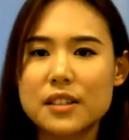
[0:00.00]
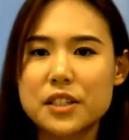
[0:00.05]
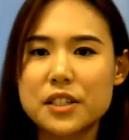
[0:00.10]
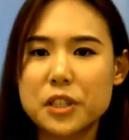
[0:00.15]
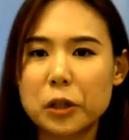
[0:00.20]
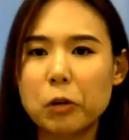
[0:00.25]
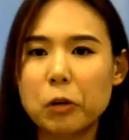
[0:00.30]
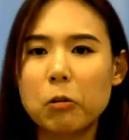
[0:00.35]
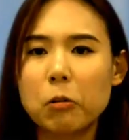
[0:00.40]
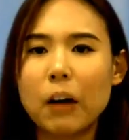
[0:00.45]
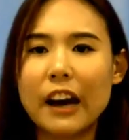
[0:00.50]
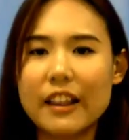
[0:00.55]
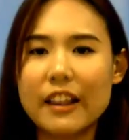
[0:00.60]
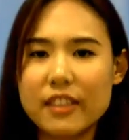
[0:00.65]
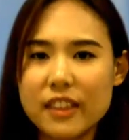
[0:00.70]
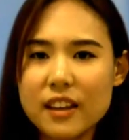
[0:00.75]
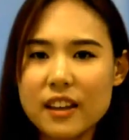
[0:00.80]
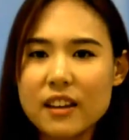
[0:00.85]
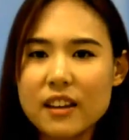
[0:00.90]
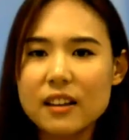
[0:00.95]
So I
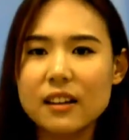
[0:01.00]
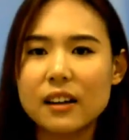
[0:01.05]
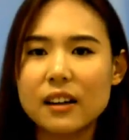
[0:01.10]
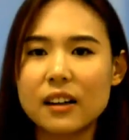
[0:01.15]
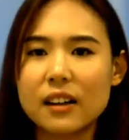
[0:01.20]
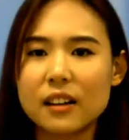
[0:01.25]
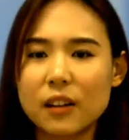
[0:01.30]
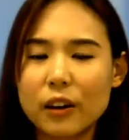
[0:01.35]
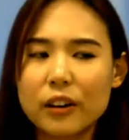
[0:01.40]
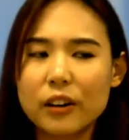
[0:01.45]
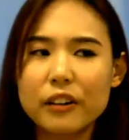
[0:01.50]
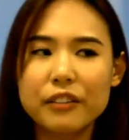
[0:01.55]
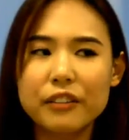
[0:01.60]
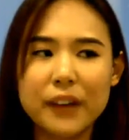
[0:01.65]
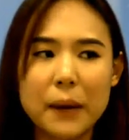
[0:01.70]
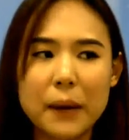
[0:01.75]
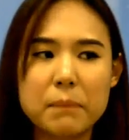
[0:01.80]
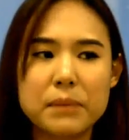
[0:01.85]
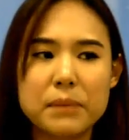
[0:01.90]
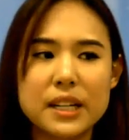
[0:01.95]
think a lot of
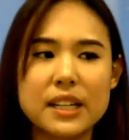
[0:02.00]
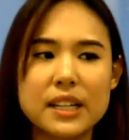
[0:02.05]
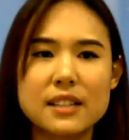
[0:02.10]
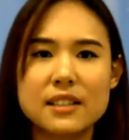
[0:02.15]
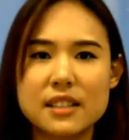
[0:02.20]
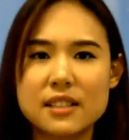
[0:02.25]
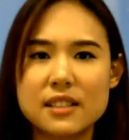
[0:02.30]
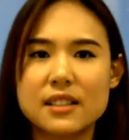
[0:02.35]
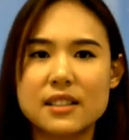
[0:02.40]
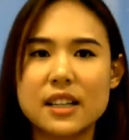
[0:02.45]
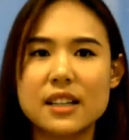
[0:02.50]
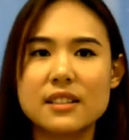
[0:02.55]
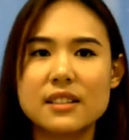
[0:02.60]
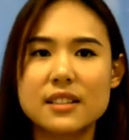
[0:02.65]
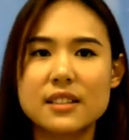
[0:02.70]
companies these days,